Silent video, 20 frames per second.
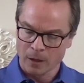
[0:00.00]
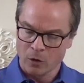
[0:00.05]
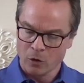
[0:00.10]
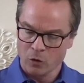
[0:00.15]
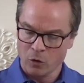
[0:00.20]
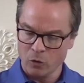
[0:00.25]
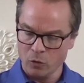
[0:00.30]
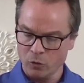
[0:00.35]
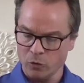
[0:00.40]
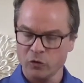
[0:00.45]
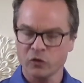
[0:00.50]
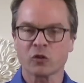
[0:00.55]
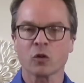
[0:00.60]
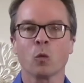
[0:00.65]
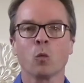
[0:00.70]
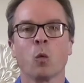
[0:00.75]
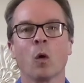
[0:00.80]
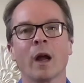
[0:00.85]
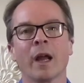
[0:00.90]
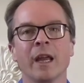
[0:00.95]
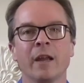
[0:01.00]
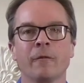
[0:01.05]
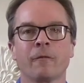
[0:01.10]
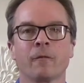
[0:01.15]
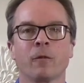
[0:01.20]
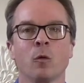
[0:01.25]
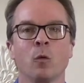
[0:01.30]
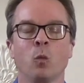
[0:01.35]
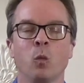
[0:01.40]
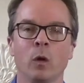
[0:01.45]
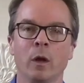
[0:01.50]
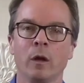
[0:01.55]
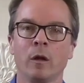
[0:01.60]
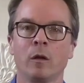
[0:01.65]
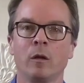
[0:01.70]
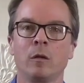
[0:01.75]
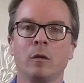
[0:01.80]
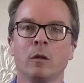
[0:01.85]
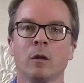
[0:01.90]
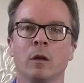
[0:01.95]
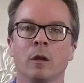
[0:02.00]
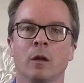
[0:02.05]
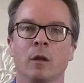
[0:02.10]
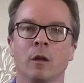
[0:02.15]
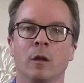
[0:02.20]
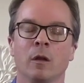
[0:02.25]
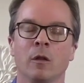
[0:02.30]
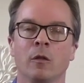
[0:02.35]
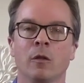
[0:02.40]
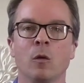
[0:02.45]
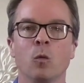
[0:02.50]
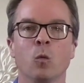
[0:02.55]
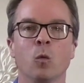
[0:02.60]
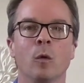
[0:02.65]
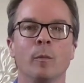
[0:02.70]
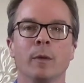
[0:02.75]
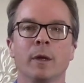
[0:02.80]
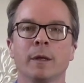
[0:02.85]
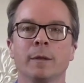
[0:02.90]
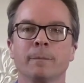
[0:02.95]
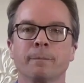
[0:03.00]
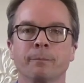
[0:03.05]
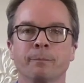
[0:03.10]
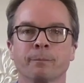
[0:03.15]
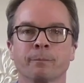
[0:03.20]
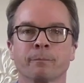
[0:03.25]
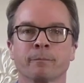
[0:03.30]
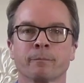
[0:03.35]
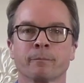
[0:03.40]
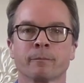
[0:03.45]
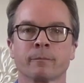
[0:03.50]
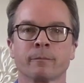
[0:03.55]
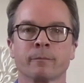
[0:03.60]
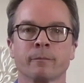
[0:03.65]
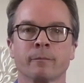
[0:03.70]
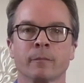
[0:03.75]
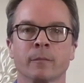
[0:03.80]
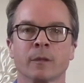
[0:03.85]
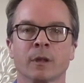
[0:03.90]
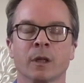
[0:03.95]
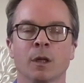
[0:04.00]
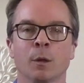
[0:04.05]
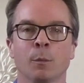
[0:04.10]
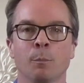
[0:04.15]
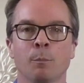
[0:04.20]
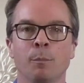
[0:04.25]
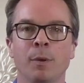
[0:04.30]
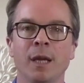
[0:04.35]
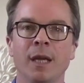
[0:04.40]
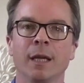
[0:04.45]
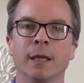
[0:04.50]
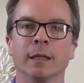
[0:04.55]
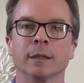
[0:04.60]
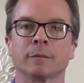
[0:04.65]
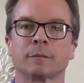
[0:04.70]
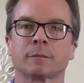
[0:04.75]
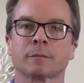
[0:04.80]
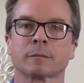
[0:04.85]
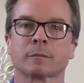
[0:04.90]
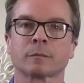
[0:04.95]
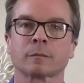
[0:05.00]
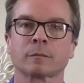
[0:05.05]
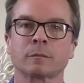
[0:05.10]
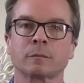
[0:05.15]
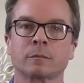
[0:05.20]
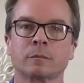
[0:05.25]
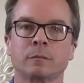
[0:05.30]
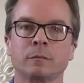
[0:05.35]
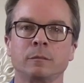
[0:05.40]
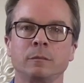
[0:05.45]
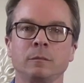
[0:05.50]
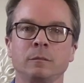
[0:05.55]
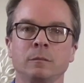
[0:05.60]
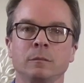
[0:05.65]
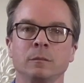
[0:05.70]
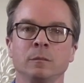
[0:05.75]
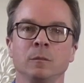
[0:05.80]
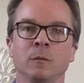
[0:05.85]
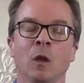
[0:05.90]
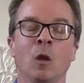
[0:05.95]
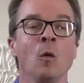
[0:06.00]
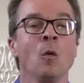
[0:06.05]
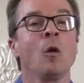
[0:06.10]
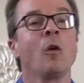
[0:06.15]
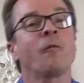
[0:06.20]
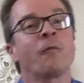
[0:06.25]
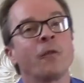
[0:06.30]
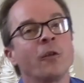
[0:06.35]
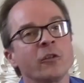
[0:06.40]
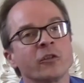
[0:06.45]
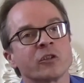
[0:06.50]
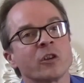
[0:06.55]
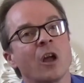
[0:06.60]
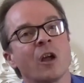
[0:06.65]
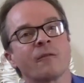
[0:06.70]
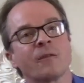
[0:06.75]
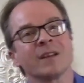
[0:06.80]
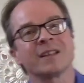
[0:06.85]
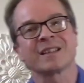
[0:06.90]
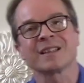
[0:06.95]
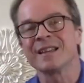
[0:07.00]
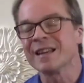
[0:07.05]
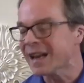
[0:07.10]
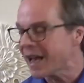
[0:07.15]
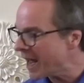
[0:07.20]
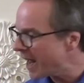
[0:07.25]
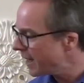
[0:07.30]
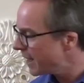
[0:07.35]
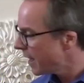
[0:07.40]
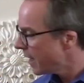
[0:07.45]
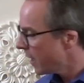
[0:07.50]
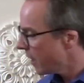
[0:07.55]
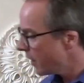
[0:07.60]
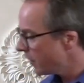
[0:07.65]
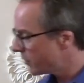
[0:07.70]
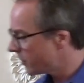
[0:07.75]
whose wife will the woman be?" Well, first off, it's not a